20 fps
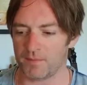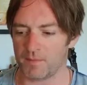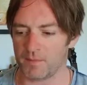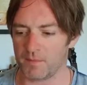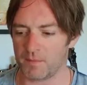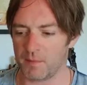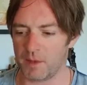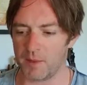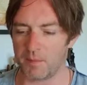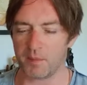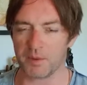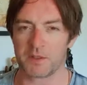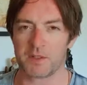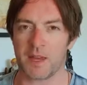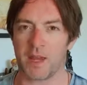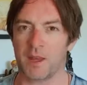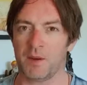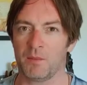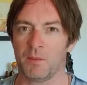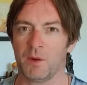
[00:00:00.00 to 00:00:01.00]
people
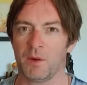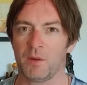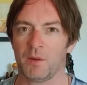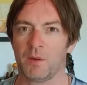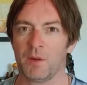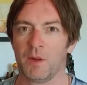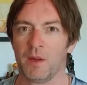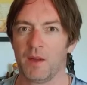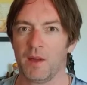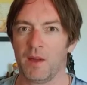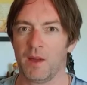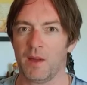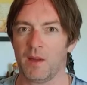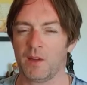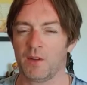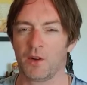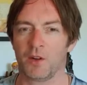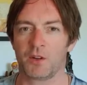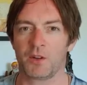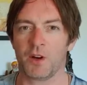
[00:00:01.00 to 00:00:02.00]
saying, well,
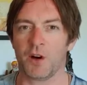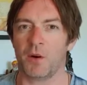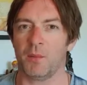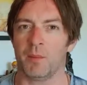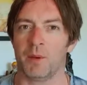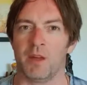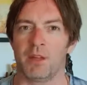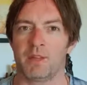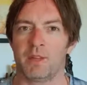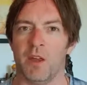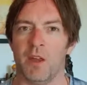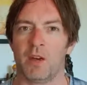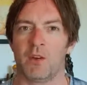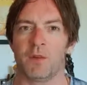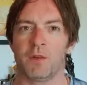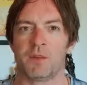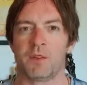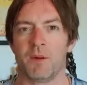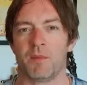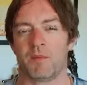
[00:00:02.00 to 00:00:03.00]
God can't be
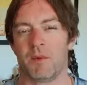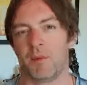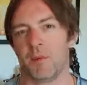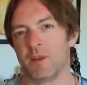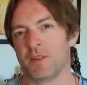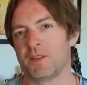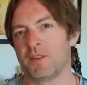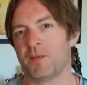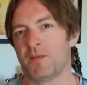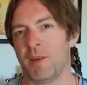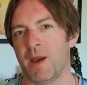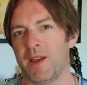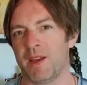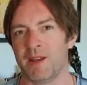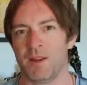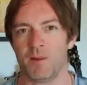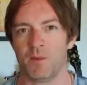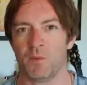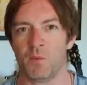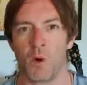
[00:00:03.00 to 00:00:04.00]
eternal, something must have made
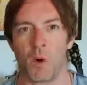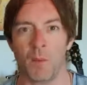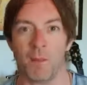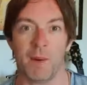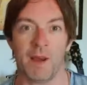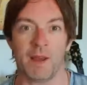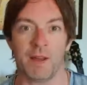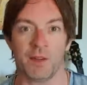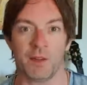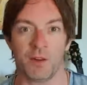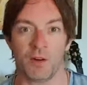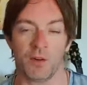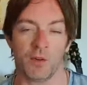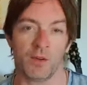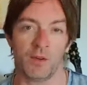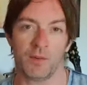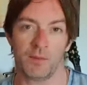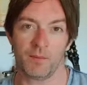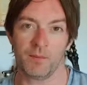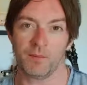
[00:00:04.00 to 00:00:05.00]
it. What made
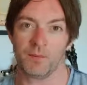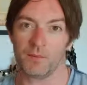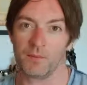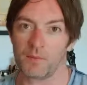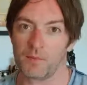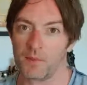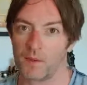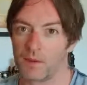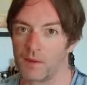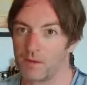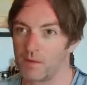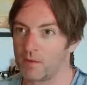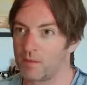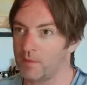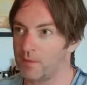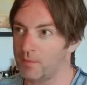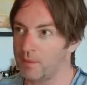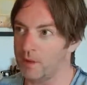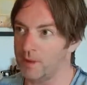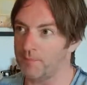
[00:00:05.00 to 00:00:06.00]
God?
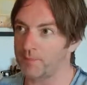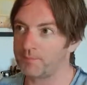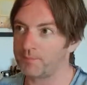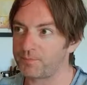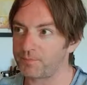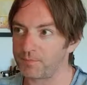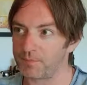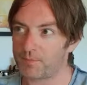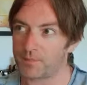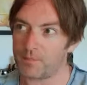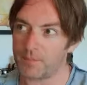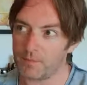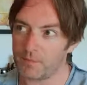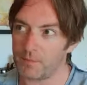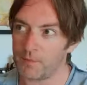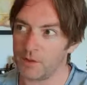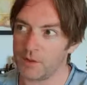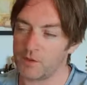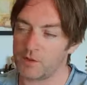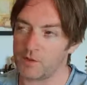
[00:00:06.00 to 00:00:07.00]
But
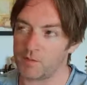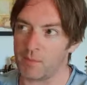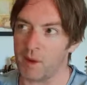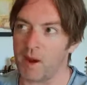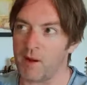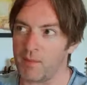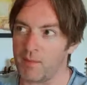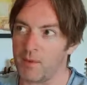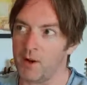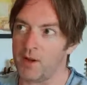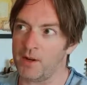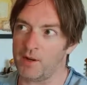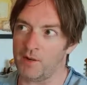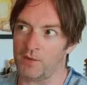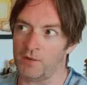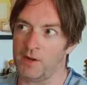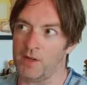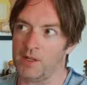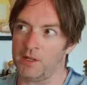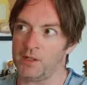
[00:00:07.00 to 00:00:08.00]
just bear in mind
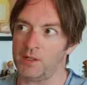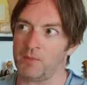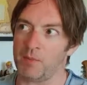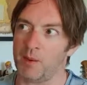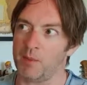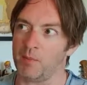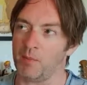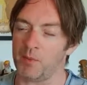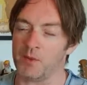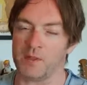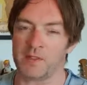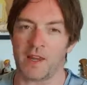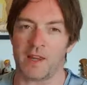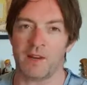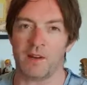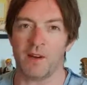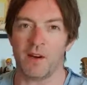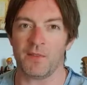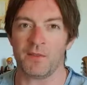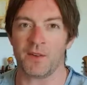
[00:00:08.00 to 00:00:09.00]
that religious people would say
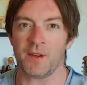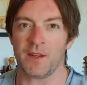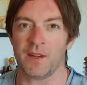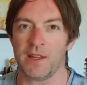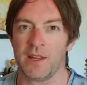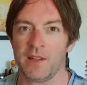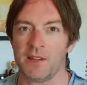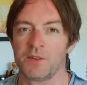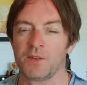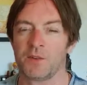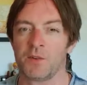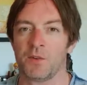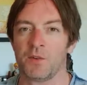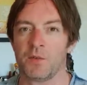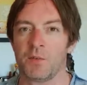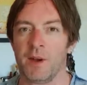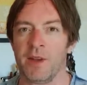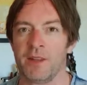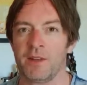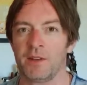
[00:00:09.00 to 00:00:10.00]
nothing needs to
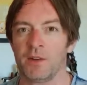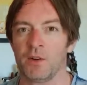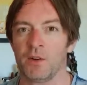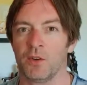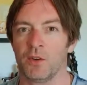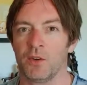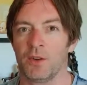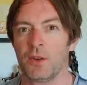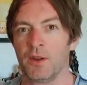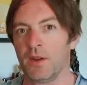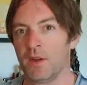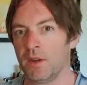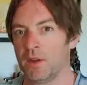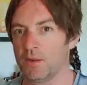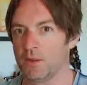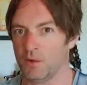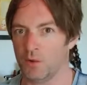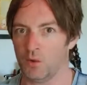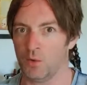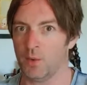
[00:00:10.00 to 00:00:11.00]
have made God.
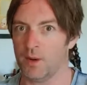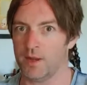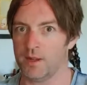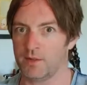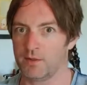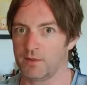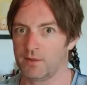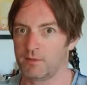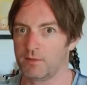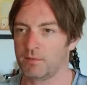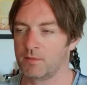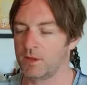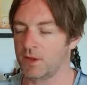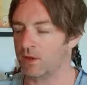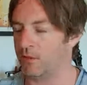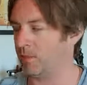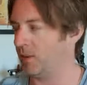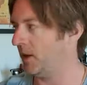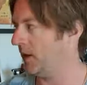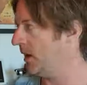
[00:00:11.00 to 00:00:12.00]
It's always
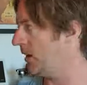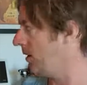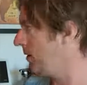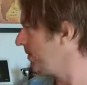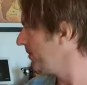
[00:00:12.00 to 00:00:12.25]
kind of been there.